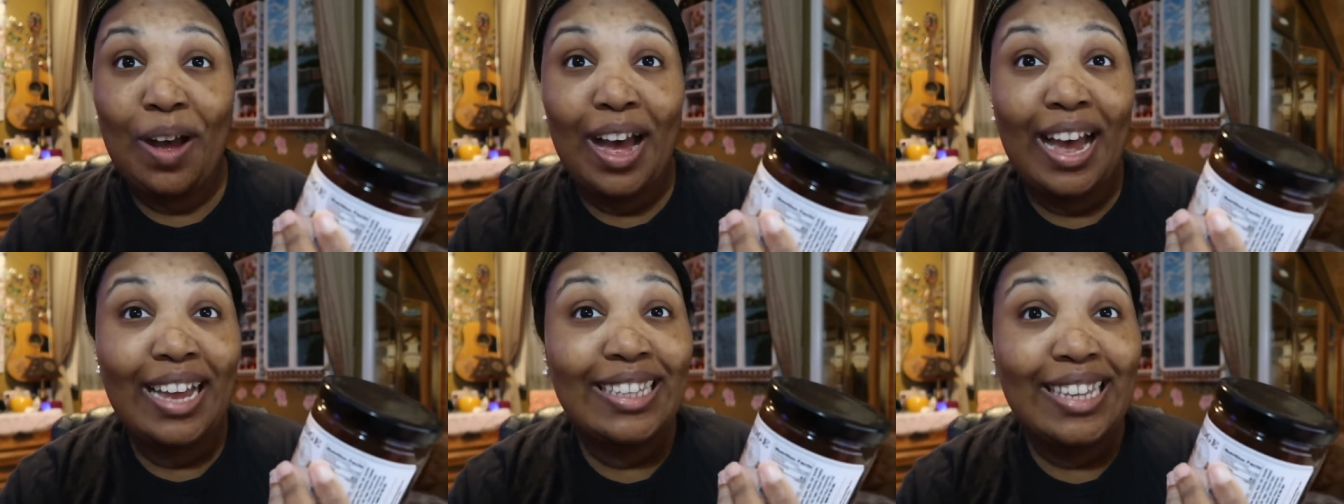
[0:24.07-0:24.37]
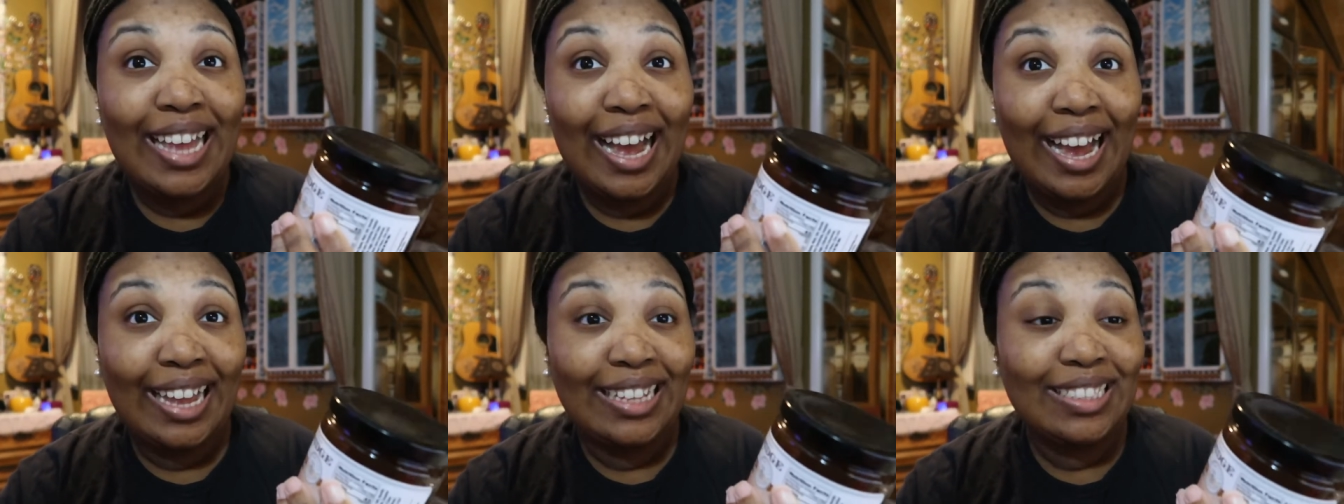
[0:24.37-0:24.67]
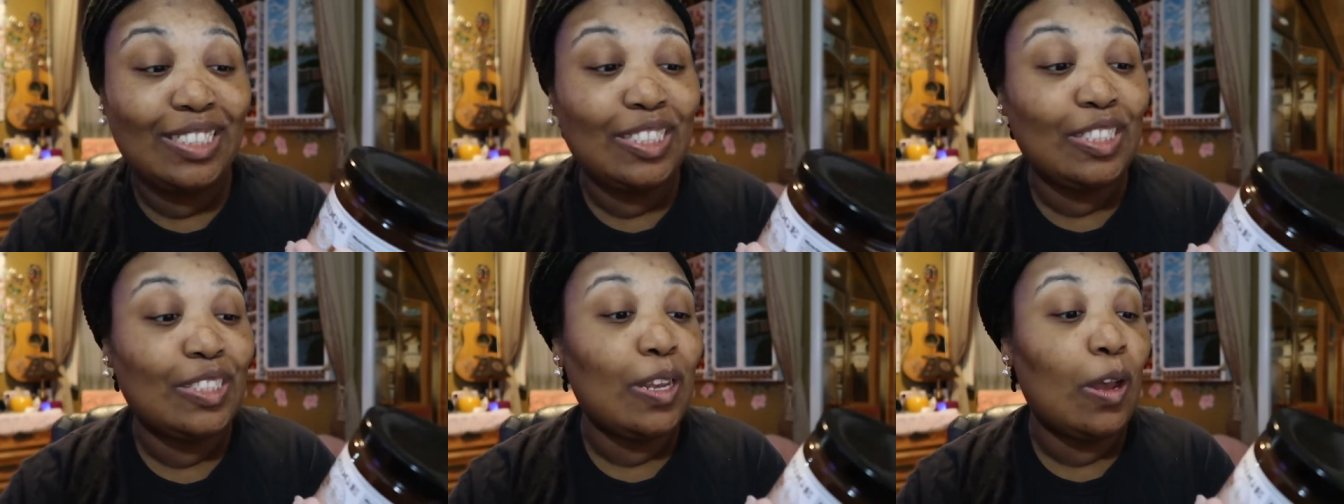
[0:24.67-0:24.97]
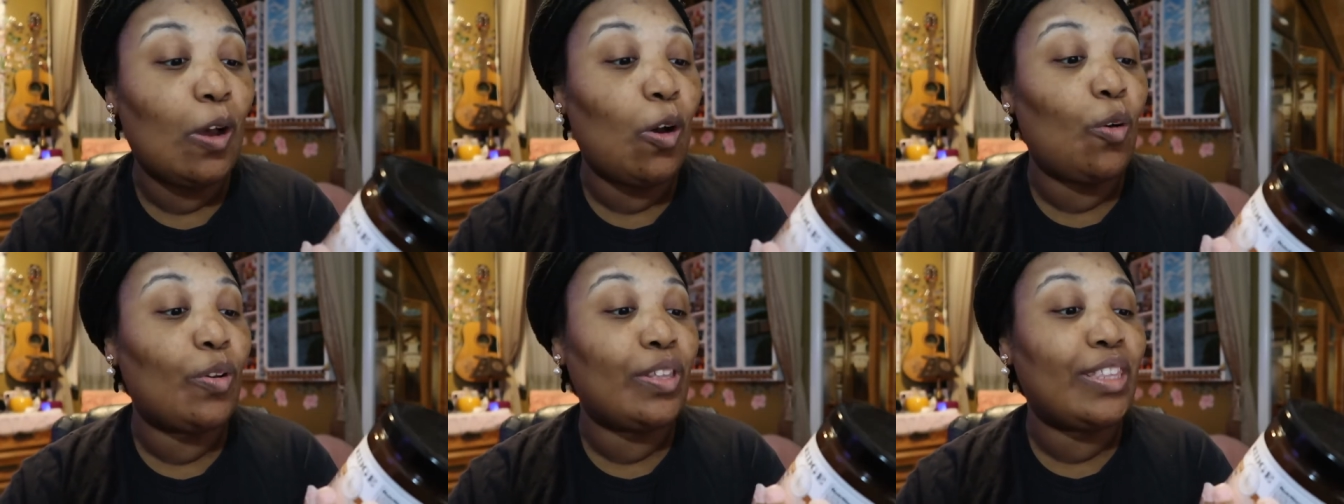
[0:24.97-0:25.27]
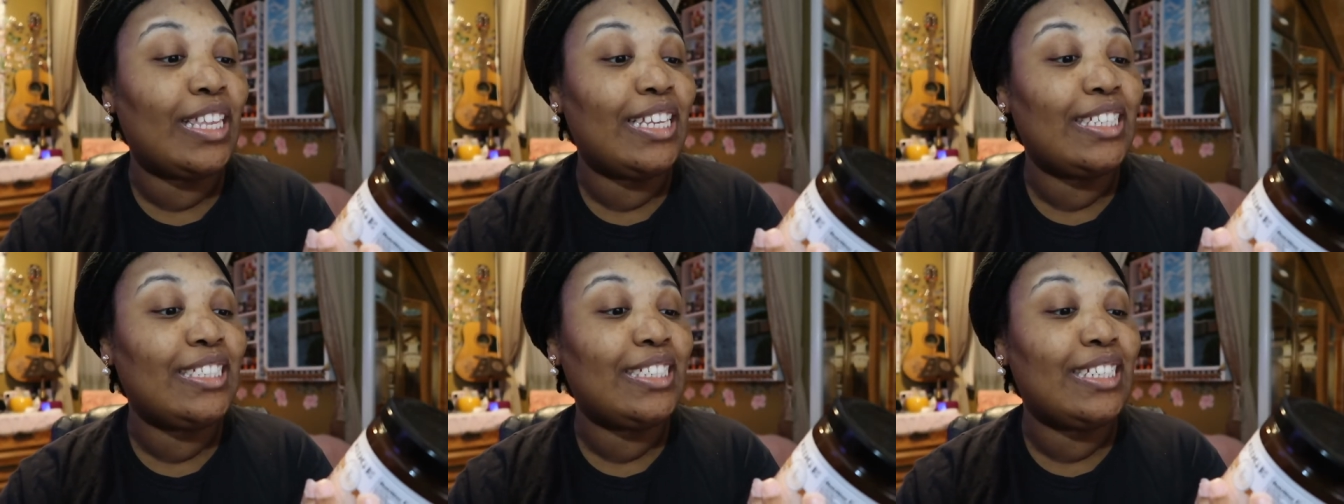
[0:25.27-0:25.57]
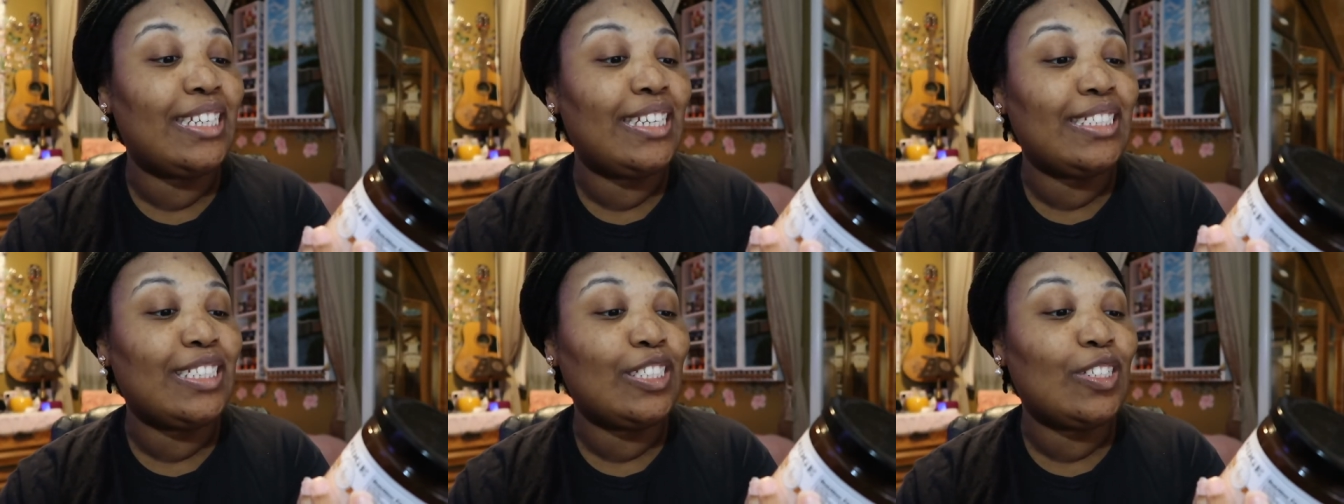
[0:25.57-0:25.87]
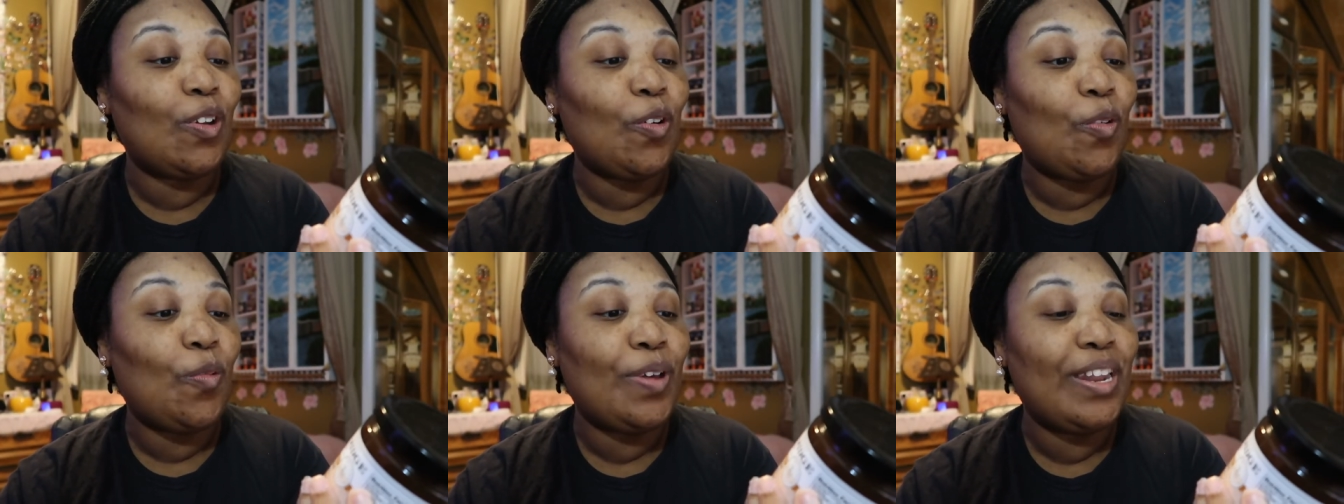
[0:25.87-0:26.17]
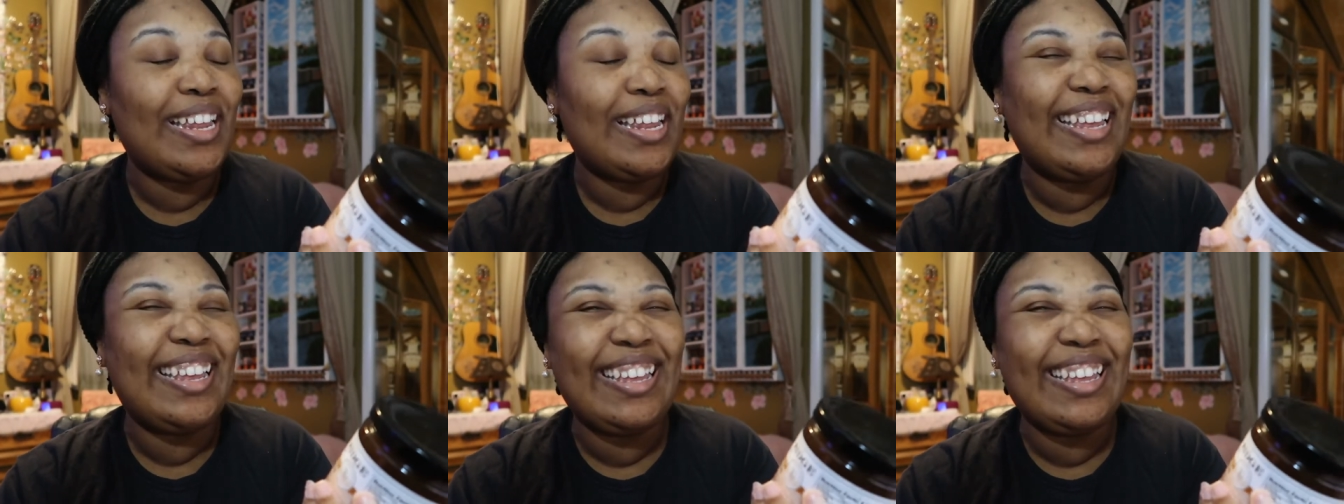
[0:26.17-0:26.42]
why not? So this is, so